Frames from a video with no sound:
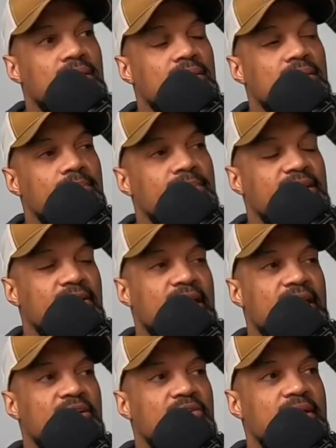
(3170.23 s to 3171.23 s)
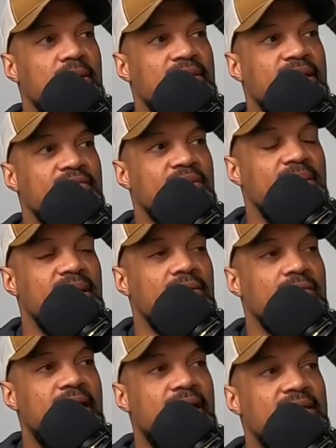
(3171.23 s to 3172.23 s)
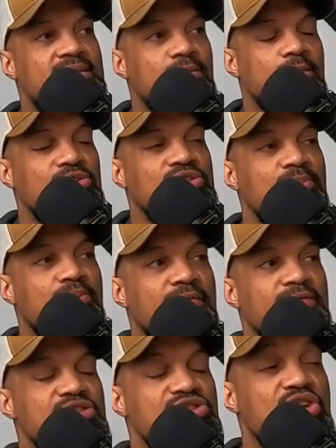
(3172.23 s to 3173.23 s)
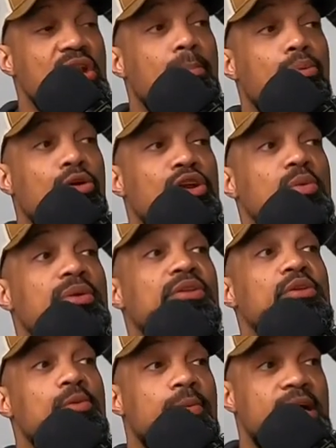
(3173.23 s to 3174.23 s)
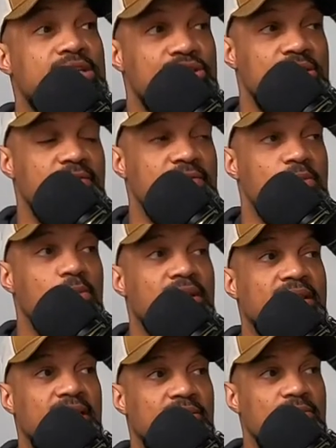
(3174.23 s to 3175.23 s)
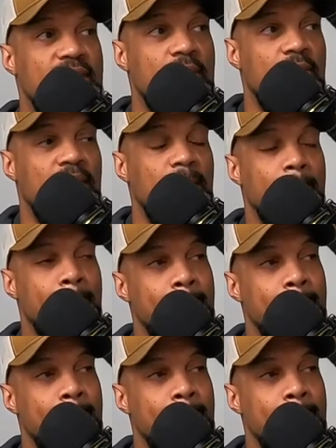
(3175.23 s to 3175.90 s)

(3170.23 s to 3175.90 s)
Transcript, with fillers: Yeah. But they're not going to do that with every bean, right? Is the roasting preference just going to point you in the direction of the, what they do that way?